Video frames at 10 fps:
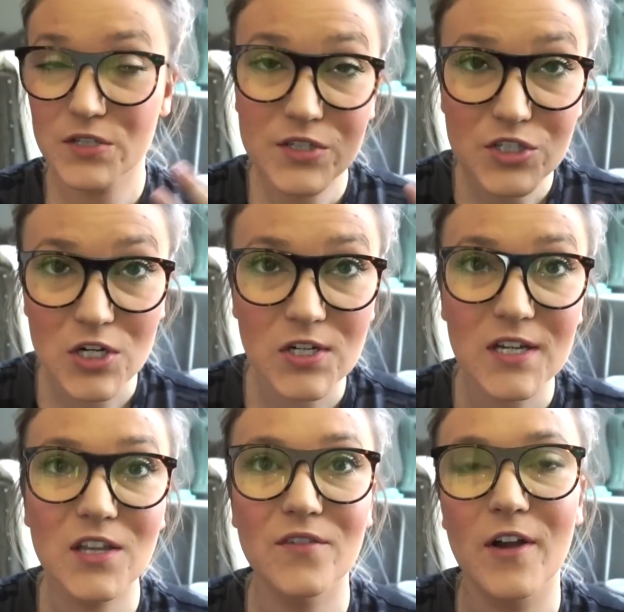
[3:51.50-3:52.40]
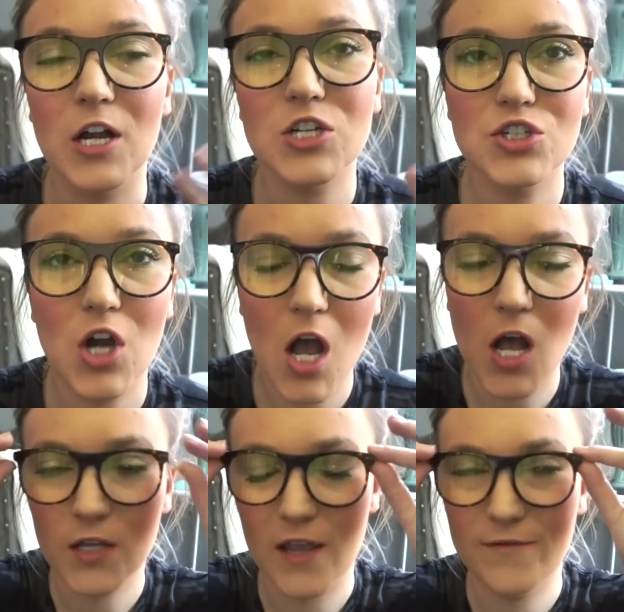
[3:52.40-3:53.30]
sturdy, they're very
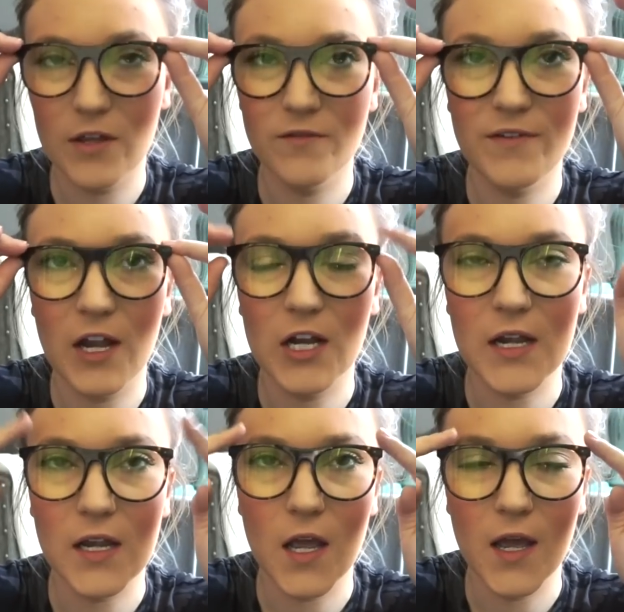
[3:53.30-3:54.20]
strong, they feel very,